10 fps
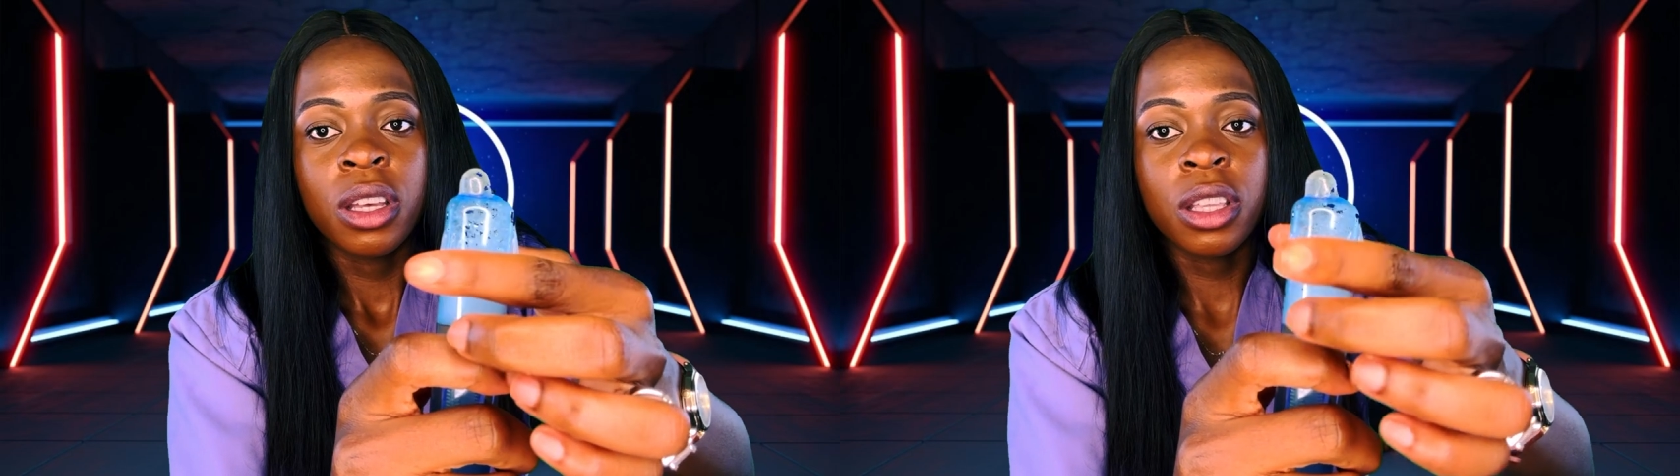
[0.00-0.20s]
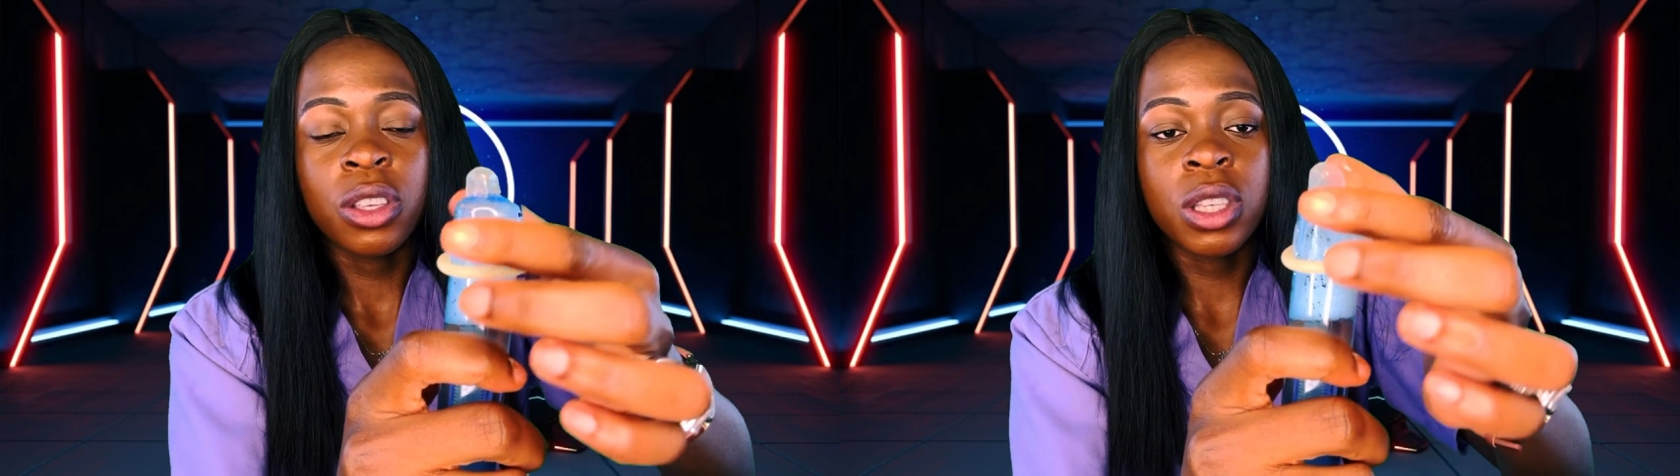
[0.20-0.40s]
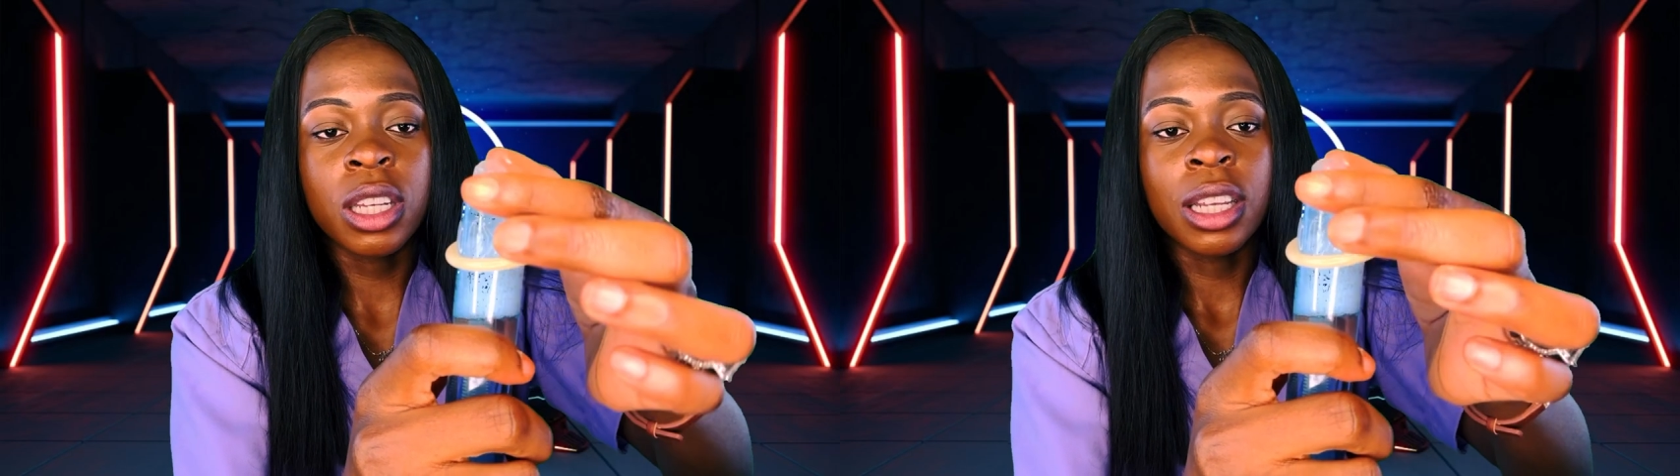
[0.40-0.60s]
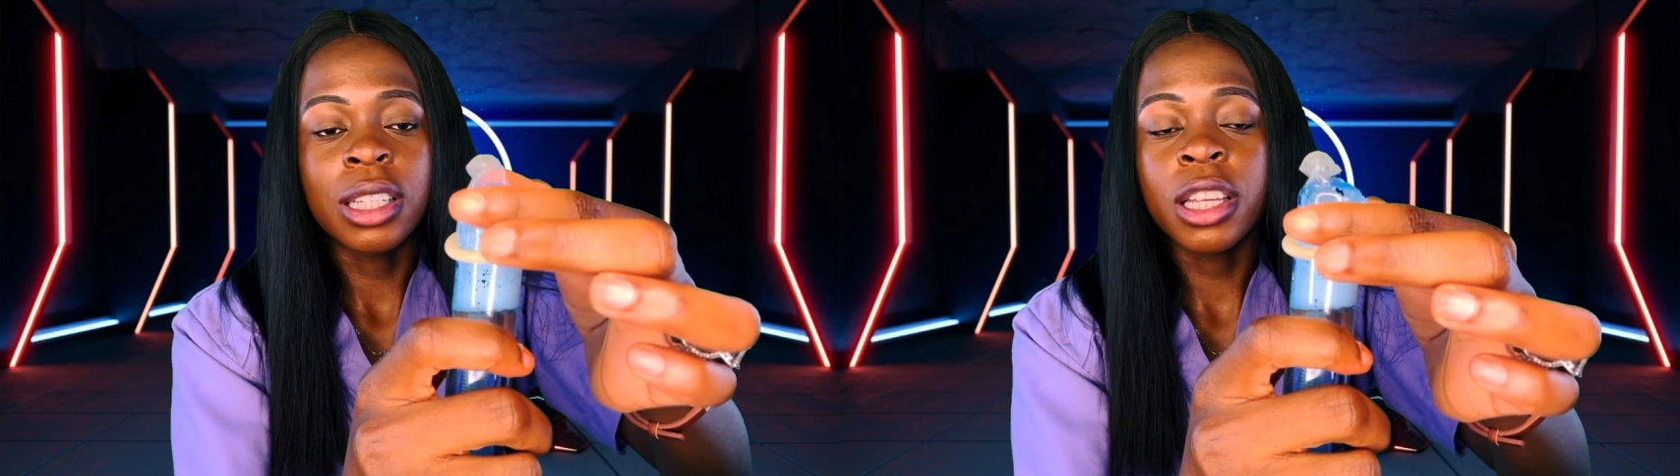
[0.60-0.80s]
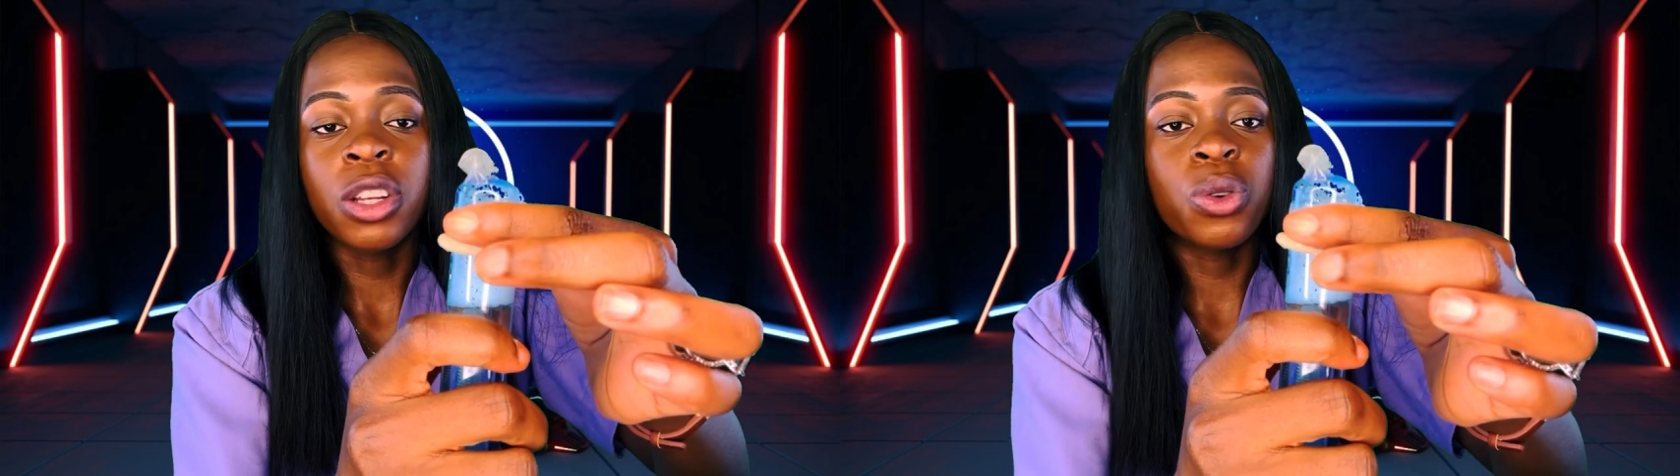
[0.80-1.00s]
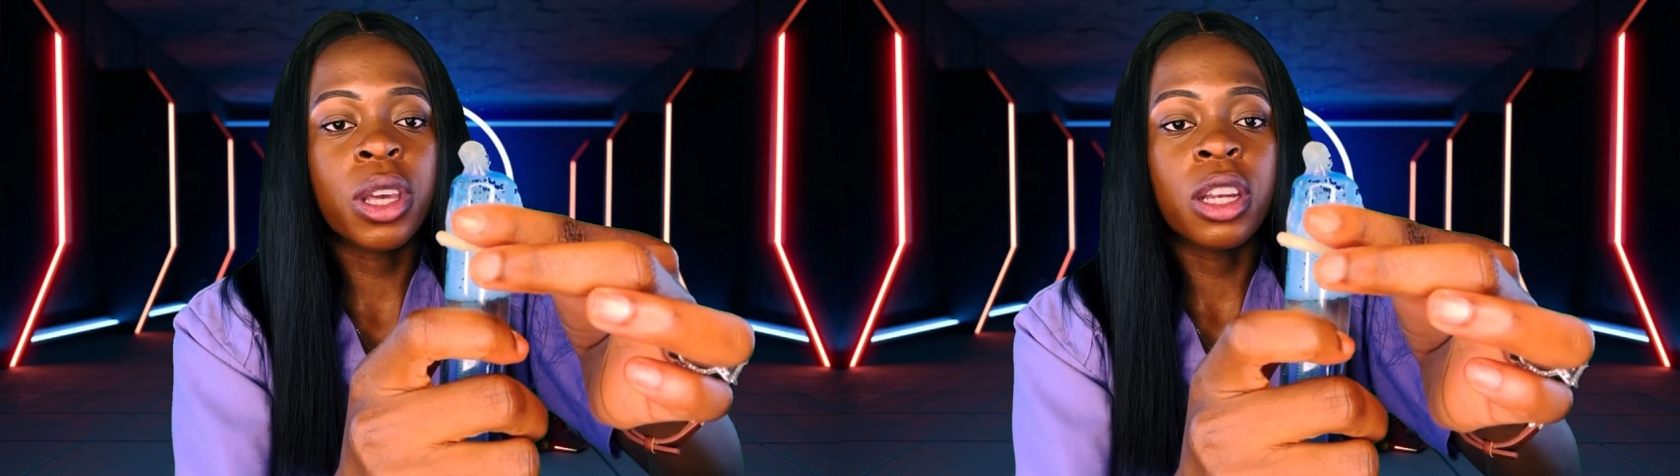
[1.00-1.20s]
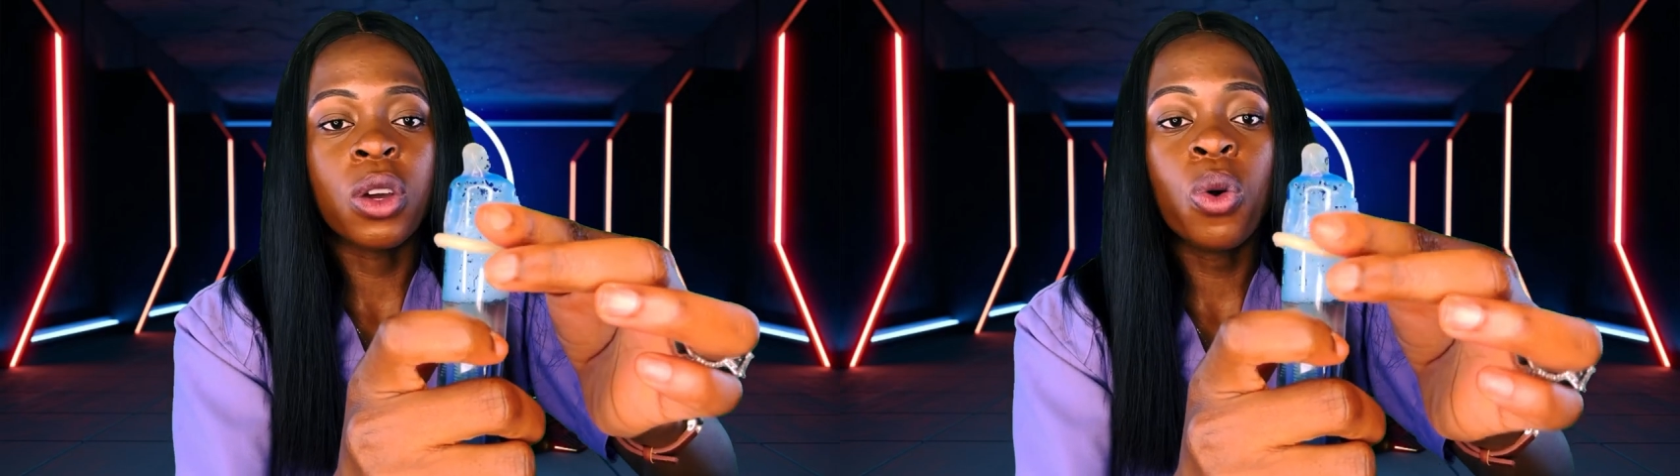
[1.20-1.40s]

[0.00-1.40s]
You seeing that? Then you can